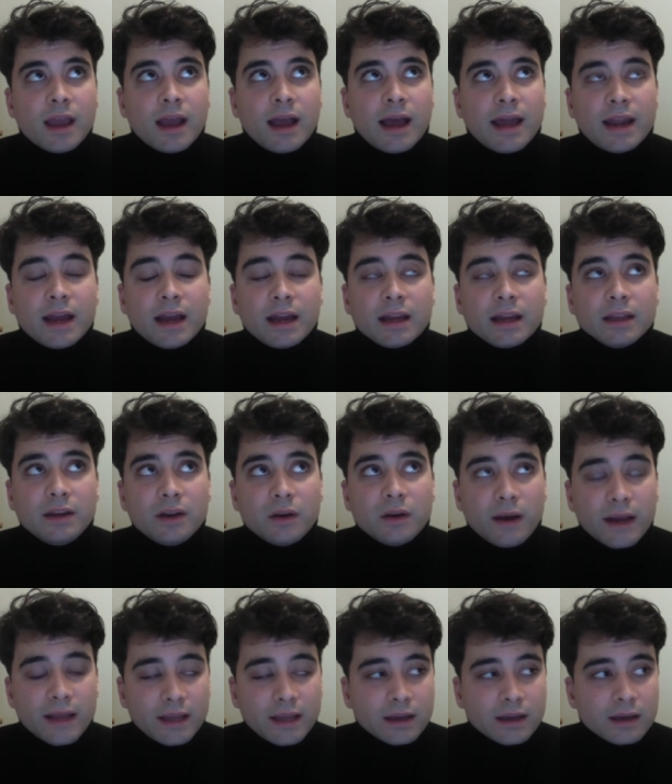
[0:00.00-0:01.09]
And I, you know,
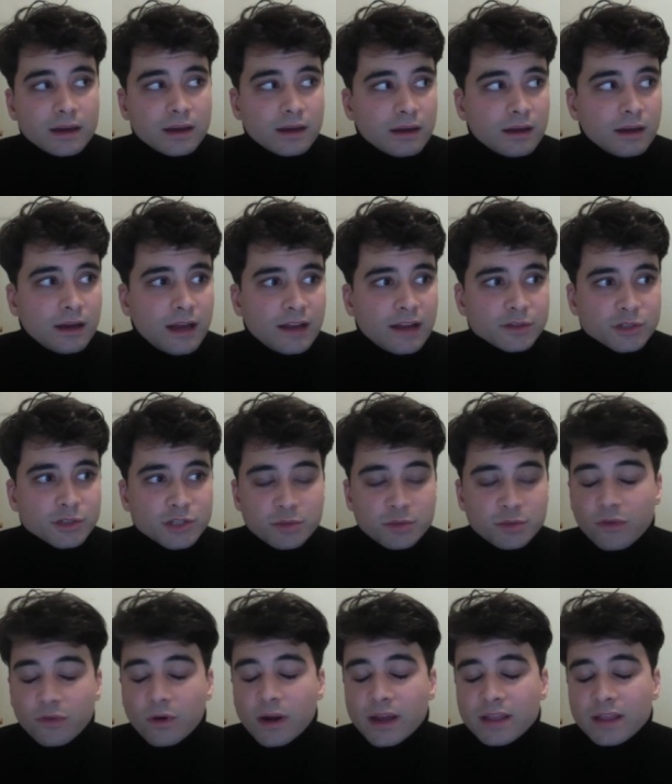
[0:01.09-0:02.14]
I, I told you before,